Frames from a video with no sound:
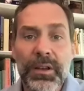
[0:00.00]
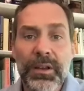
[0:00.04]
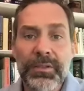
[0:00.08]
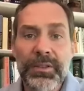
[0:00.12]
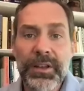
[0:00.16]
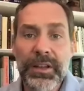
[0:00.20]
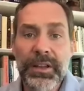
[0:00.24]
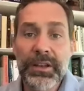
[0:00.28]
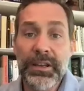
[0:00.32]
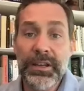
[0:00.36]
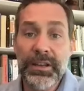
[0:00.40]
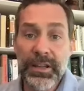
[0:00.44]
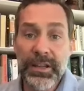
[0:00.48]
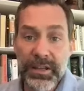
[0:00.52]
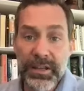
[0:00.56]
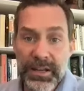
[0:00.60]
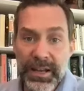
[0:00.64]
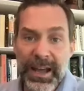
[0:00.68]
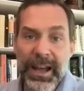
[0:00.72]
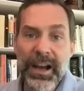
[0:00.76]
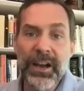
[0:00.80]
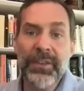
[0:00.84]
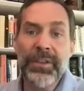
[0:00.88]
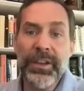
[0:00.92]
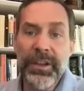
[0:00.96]
that that
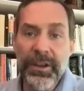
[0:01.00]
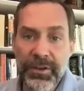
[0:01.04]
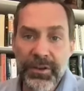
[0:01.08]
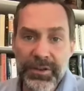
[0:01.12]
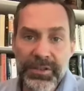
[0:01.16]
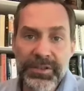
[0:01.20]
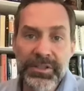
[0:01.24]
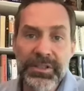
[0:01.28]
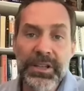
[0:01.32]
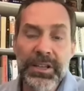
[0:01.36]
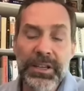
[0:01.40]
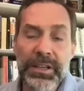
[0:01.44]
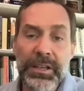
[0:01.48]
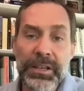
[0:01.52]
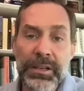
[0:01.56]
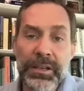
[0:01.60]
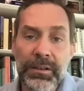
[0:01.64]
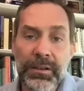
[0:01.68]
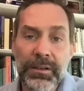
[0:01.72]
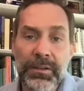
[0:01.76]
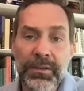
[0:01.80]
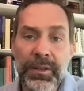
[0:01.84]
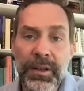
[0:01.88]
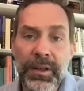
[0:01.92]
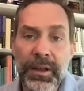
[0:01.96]
now they are
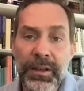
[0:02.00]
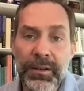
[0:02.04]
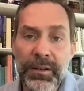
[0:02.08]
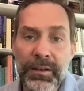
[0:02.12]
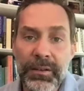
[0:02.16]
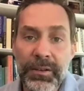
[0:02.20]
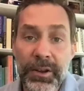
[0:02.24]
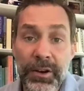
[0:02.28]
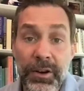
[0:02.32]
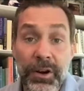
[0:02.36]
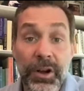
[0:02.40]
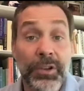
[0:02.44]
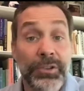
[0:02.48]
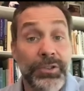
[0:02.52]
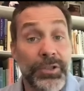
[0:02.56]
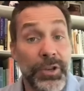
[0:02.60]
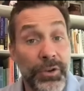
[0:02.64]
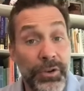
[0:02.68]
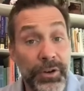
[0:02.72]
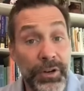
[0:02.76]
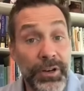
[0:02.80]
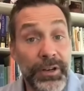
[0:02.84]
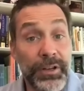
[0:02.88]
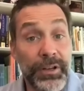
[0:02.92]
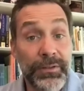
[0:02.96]
seeing that their
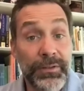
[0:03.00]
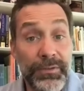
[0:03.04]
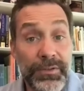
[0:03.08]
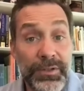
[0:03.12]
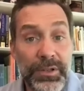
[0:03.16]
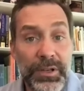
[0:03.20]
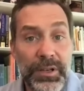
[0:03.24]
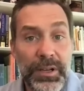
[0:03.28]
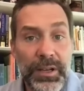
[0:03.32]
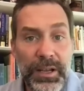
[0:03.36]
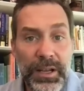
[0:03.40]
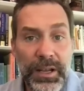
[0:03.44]
alternatives